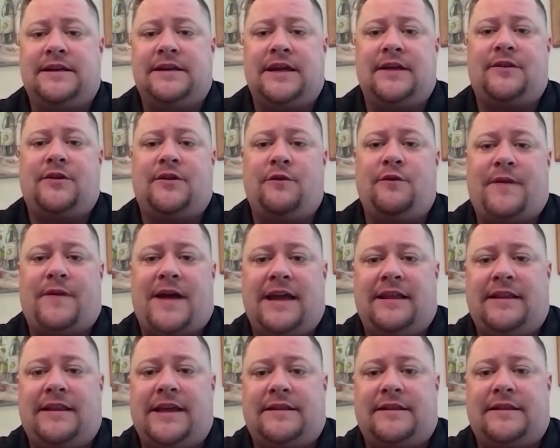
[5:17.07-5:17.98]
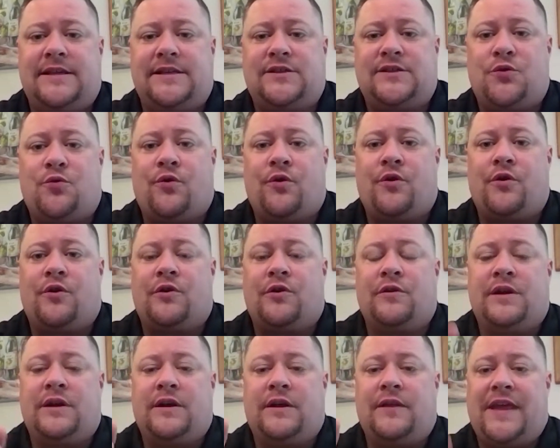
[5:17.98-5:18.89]
If you violate this
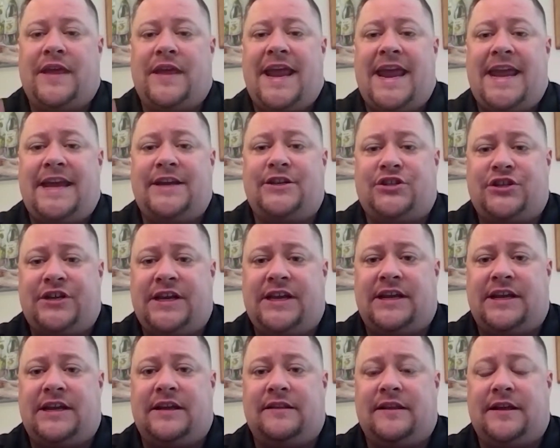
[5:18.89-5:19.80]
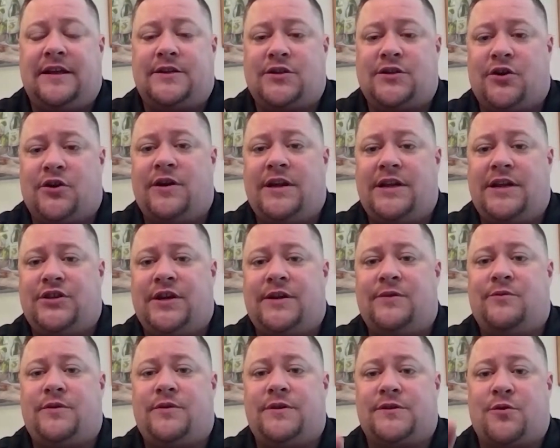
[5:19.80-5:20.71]
order, the AG, the Attorney
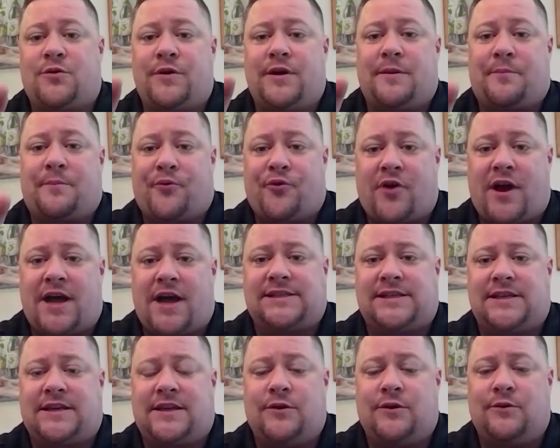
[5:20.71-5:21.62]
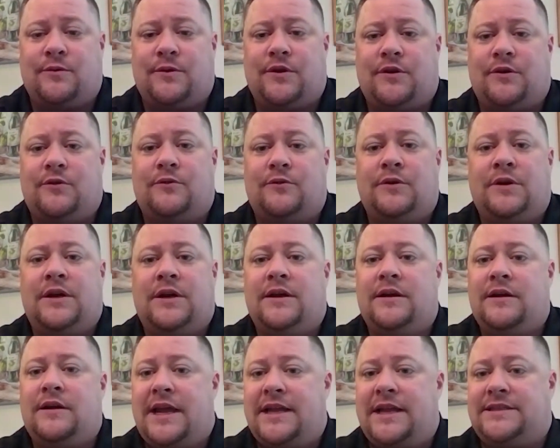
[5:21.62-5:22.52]
General, is going to prosecute you
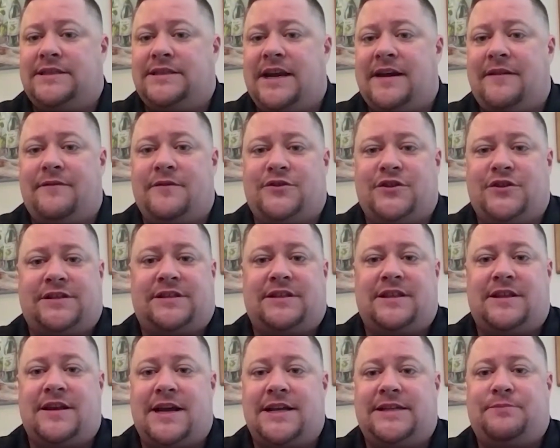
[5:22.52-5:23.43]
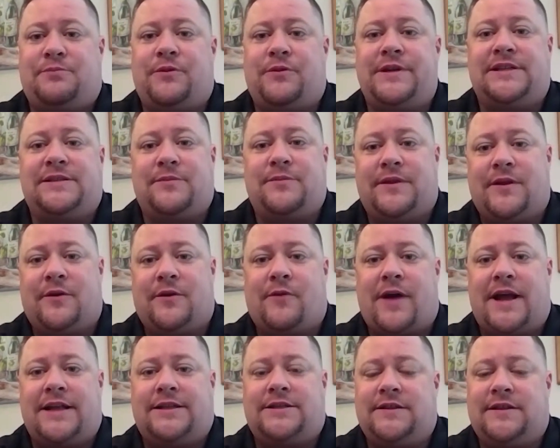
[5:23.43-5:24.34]
instead of just the nice policeman that
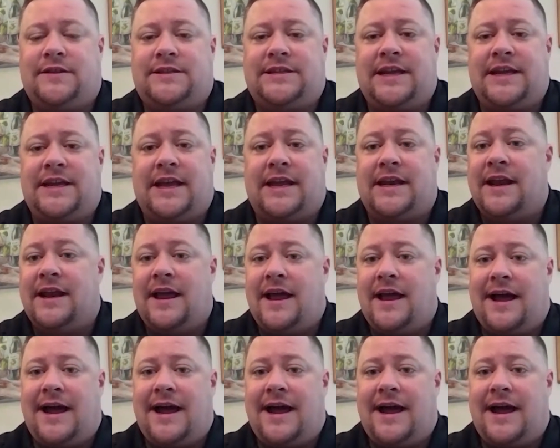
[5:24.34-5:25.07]
writes you the ticket.